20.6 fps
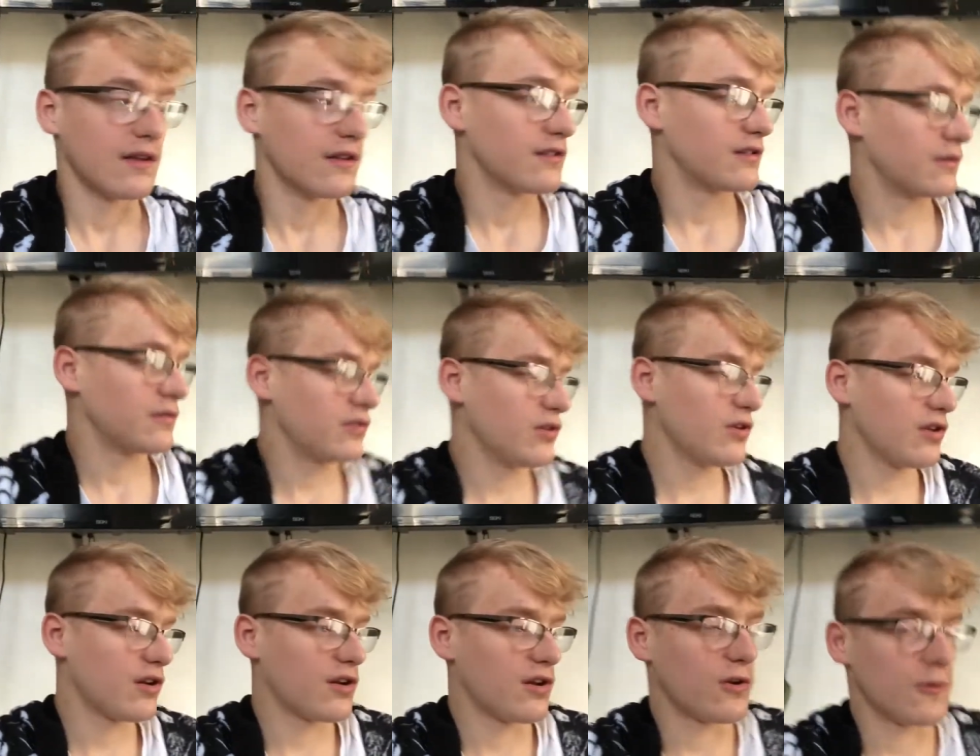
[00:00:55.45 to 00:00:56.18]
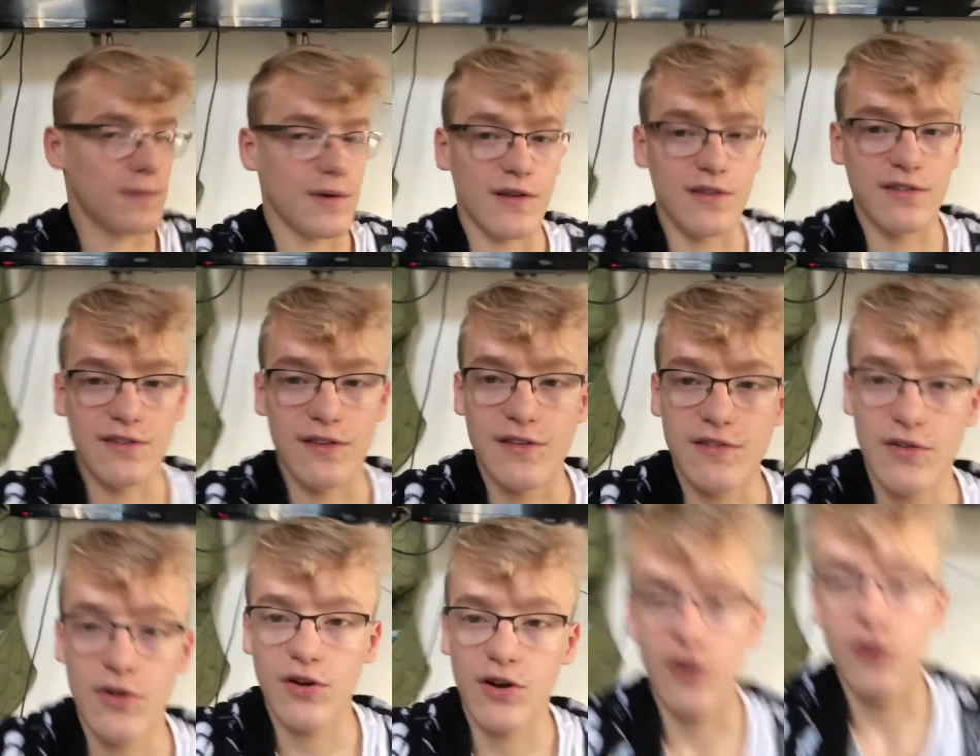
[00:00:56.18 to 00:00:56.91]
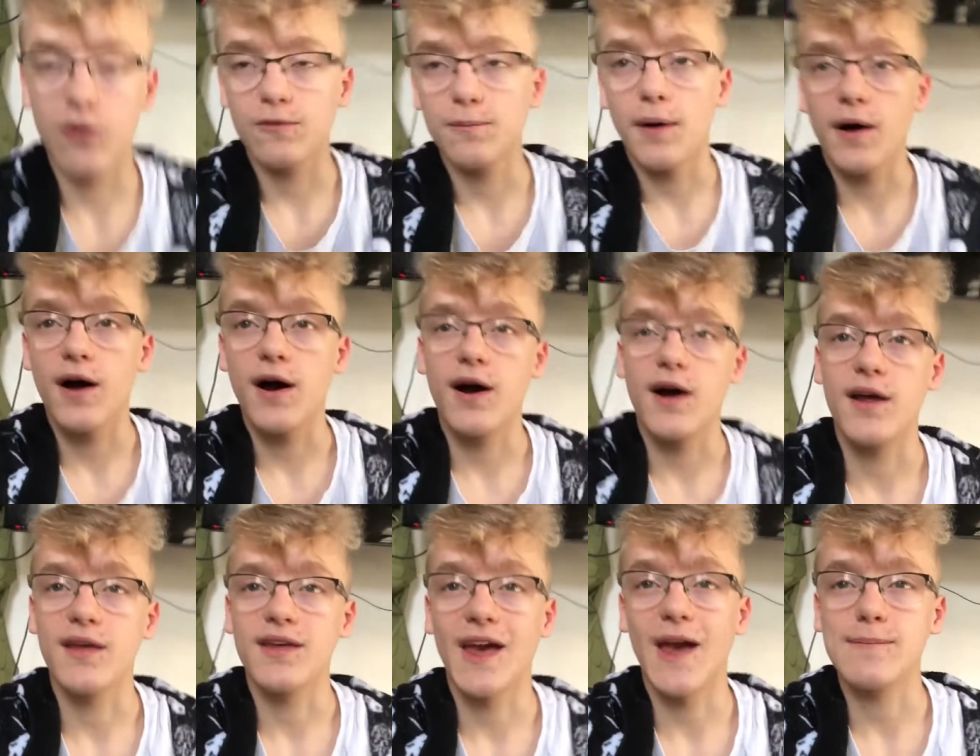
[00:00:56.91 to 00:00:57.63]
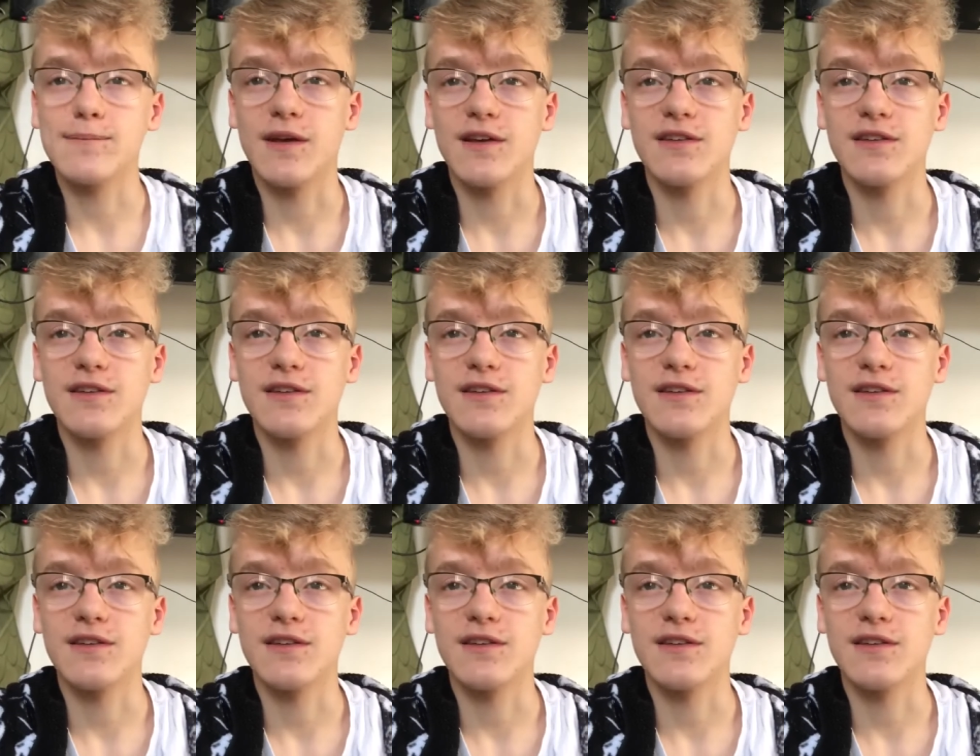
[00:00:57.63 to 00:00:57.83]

So he's ordered a new PC, he's ordered a new part. It came